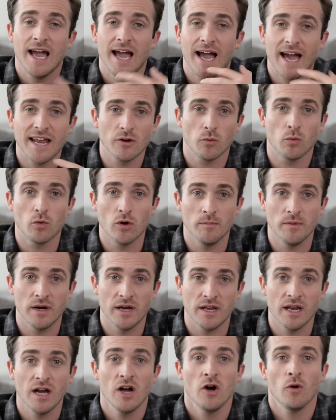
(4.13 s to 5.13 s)
and a
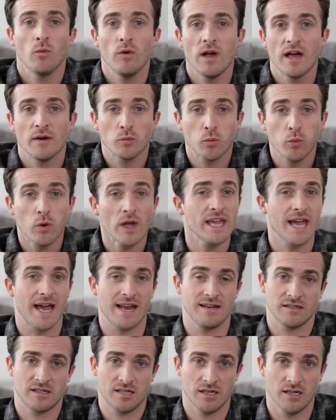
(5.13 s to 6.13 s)
woman where we
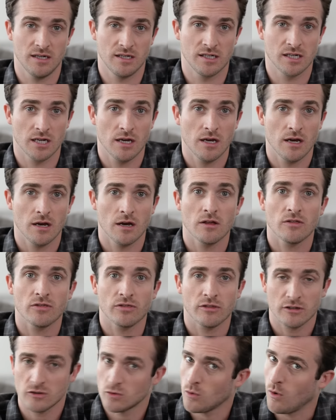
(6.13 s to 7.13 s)
entered
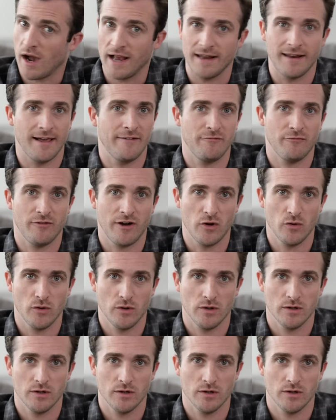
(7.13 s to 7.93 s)
the Twilight Zone.